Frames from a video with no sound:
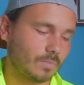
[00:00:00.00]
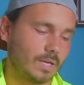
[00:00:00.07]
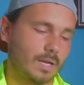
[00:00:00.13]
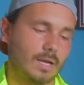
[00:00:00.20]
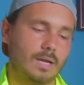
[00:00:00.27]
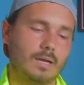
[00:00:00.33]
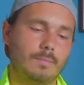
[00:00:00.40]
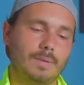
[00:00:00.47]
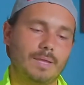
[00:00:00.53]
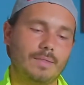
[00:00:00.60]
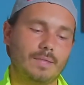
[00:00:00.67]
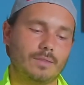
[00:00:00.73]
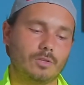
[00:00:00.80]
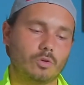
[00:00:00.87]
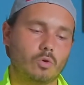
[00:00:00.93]
And
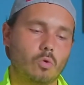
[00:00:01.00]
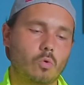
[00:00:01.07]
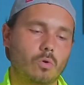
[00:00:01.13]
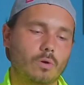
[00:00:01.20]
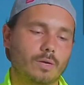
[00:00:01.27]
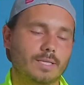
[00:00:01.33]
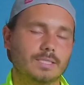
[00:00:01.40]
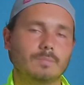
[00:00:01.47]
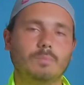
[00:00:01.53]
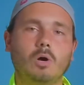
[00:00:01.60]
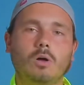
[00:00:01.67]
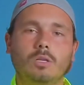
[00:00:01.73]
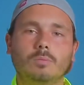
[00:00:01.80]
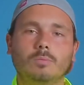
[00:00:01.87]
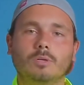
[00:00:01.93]
then the core is a
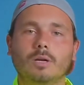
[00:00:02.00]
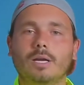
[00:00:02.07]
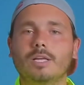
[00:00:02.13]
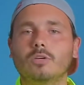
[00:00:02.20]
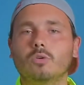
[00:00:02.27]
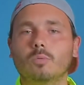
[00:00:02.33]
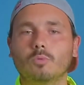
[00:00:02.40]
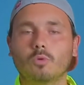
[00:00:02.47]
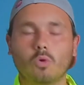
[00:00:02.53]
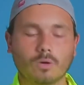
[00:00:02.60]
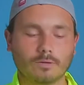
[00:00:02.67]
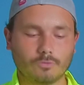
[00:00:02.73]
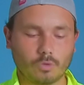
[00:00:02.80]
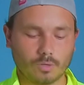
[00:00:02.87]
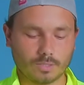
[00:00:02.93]
polymer honeycomb core,
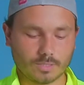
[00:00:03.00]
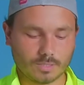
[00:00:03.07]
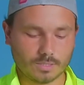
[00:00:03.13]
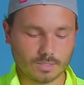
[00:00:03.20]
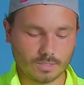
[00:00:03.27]
of course.